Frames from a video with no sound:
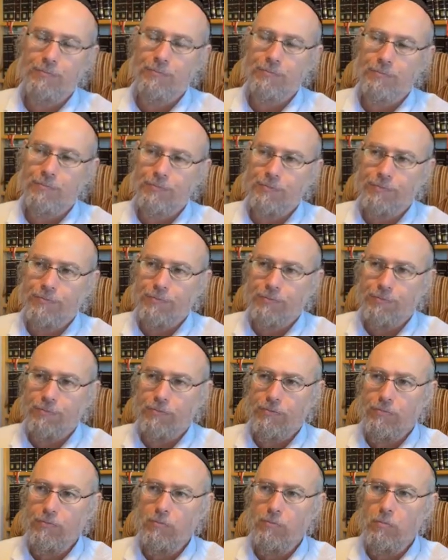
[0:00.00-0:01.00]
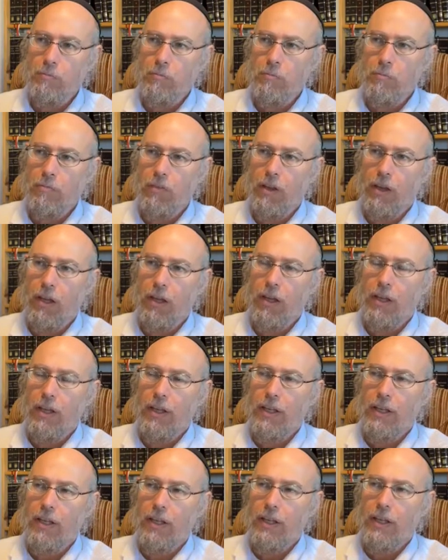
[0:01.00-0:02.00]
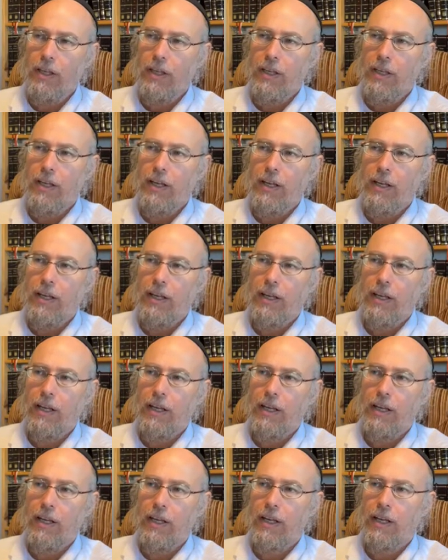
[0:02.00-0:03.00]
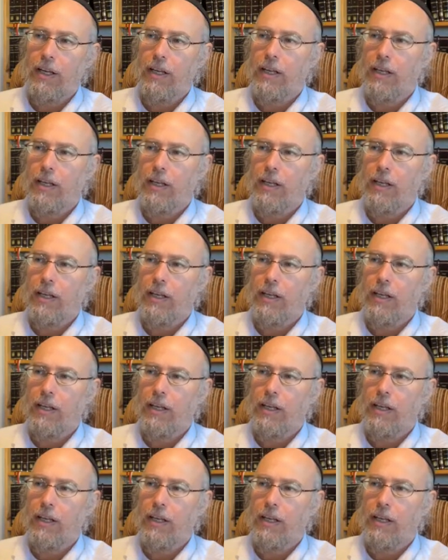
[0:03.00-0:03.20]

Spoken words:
(no one is talking)